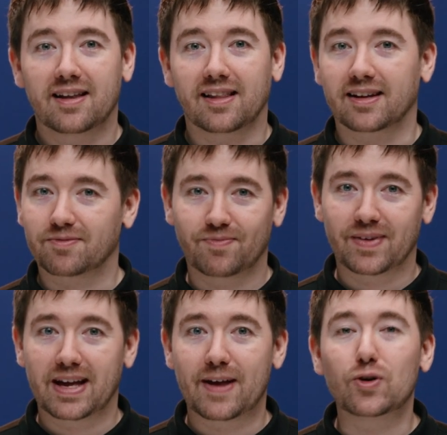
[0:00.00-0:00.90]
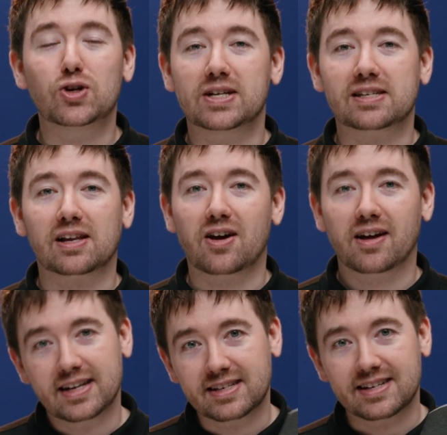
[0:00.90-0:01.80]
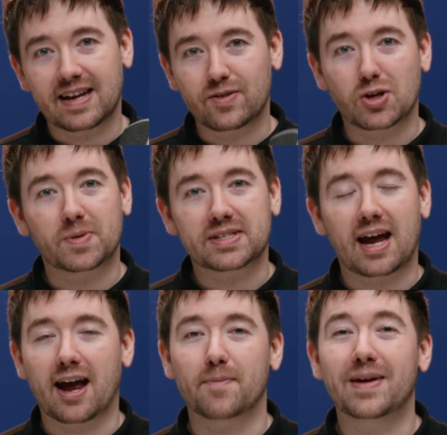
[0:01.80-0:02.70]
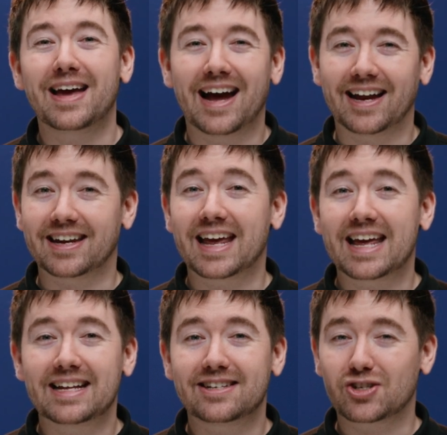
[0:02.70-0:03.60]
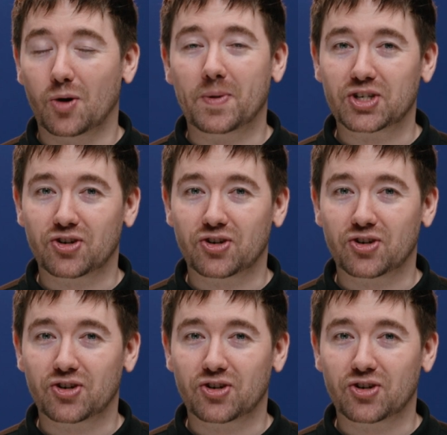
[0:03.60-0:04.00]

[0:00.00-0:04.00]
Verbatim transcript: Like if you do this a lot, it's going to save you so much time and so much